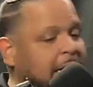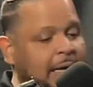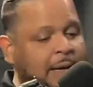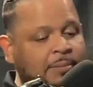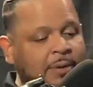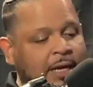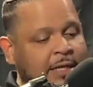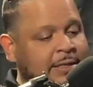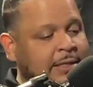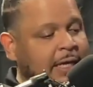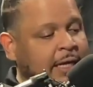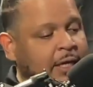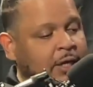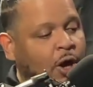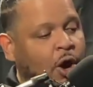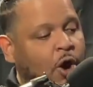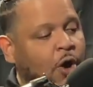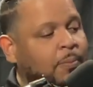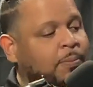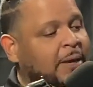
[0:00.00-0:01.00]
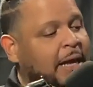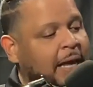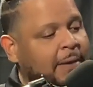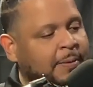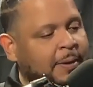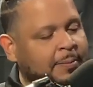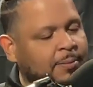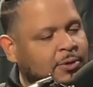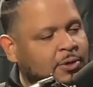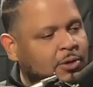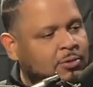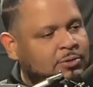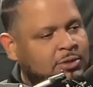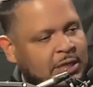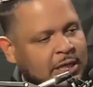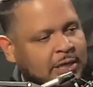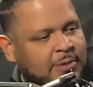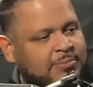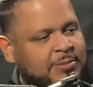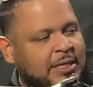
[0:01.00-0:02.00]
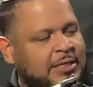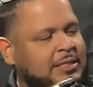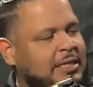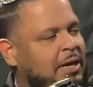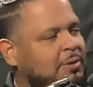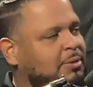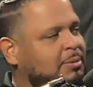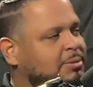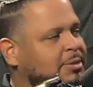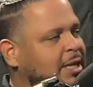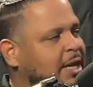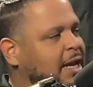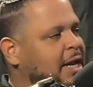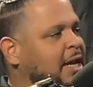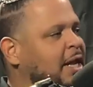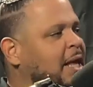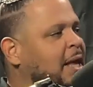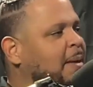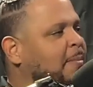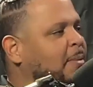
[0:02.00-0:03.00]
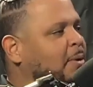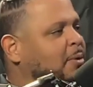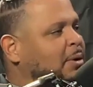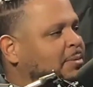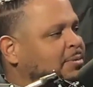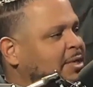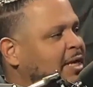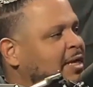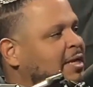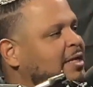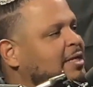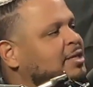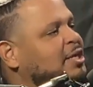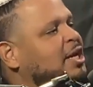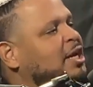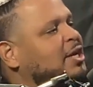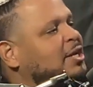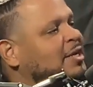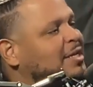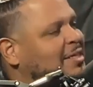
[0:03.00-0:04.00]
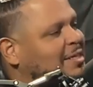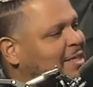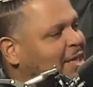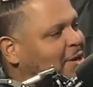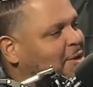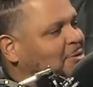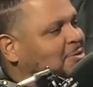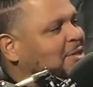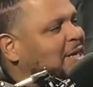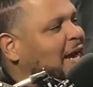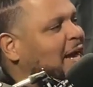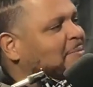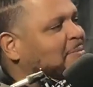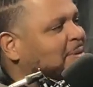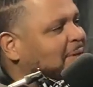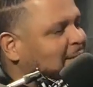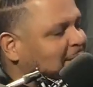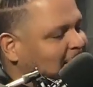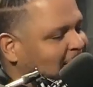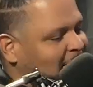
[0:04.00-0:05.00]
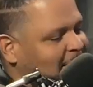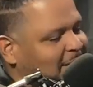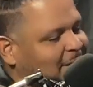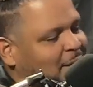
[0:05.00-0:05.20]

And I'm not saying all black people don't tip. That's not what I'm saying. But what I'm saying is the stereotype exists.